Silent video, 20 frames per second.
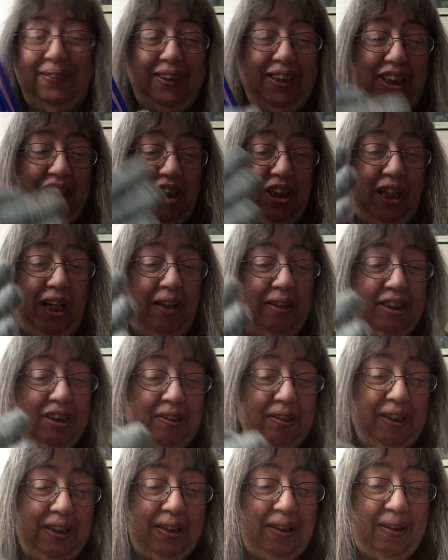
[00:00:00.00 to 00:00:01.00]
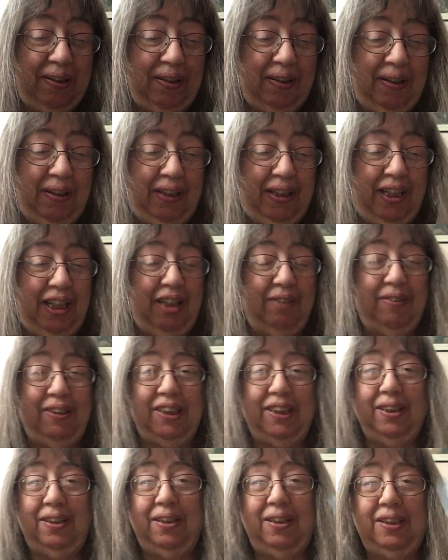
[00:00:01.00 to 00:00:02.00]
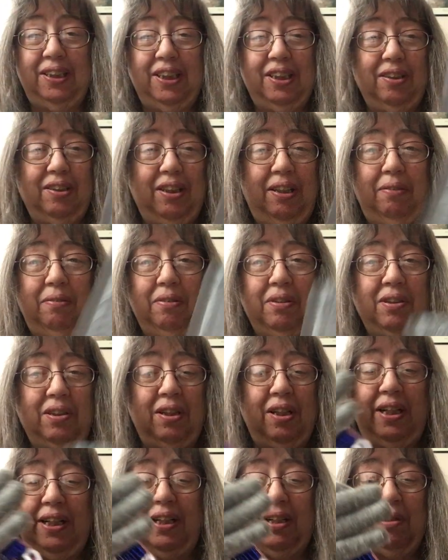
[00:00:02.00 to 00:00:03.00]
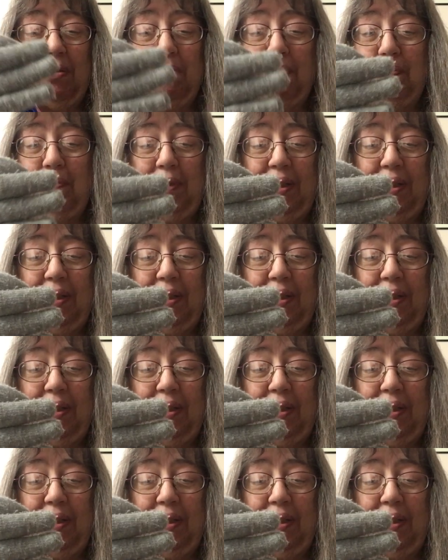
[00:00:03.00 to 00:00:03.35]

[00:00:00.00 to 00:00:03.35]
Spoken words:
So that's what I got on Amazon. So they were in like a